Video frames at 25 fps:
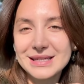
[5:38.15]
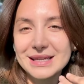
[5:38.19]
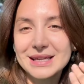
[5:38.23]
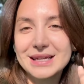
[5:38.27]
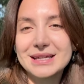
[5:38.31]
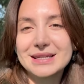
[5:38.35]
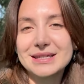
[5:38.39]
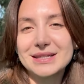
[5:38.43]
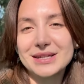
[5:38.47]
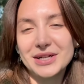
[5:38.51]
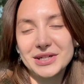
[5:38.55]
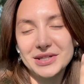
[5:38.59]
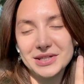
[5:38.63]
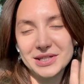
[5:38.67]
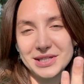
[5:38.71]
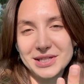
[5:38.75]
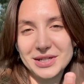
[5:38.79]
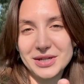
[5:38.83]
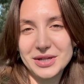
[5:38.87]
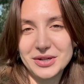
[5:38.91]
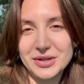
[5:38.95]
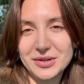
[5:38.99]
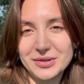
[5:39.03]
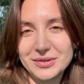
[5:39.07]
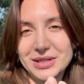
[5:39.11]
is
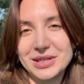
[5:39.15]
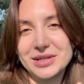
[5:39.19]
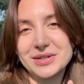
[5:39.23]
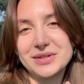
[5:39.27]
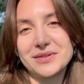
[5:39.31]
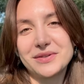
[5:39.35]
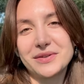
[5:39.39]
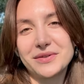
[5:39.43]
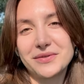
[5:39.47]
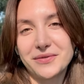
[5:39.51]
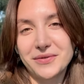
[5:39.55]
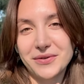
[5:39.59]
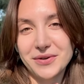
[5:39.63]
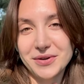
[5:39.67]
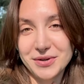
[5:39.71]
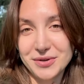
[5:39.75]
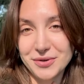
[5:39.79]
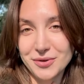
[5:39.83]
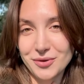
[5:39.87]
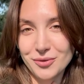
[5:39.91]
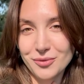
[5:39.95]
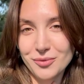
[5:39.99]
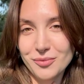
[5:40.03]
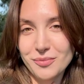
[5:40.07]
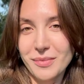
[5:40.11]
also useful for
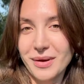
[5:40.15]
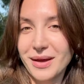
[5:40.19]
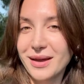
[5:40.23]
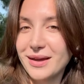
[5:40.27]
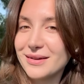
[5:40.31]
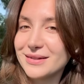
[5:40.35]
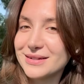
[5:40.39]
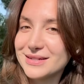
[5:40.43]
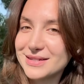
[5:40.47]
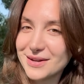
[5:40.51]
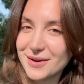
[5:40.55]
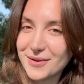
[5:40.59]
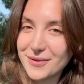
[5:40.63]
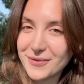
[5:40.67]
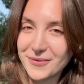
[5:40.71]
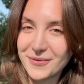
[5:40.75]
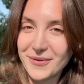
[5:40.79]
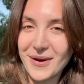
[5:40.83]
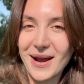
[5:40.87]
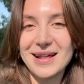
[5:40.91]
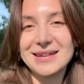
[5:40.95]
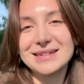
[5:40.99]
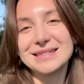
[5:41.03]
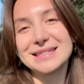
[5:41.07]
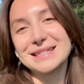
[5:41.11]
you, my dear
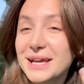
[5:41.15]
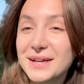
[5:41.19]
friends.